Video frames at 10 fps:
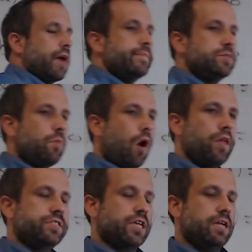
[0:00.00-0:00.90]

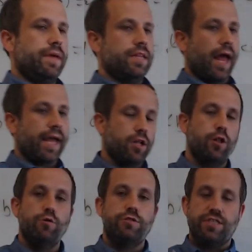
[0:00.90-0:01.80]
smallest can mean like
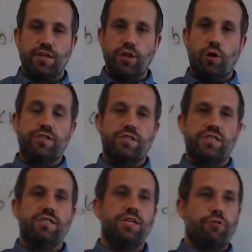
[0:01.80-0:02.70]
closest
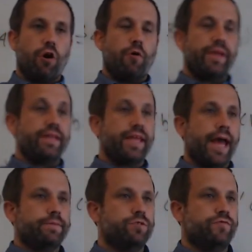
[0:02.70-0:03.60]
to 0, meaning the
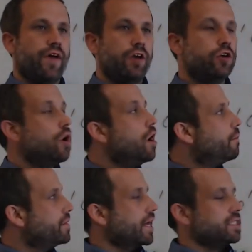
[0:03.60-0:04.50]
absolute value,
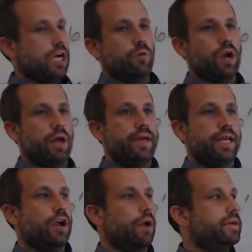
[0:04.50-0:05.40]
but that's not what I mean
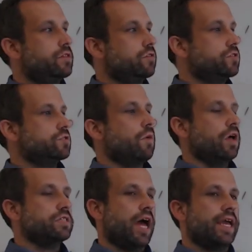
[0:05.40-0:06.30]
here. I mean there's a
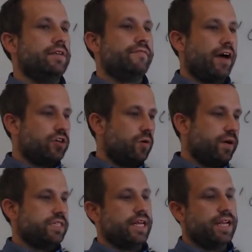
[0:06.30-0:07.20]
smallest eigenvalue
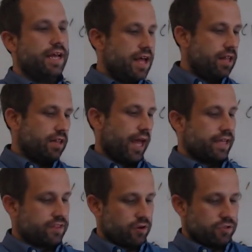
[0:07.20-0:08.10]
as in
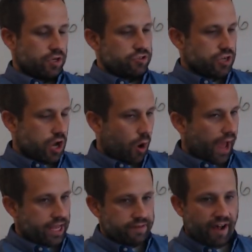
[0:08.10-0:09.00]
like there's no
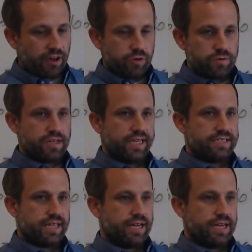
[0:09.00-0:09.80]
eigenvalues less than.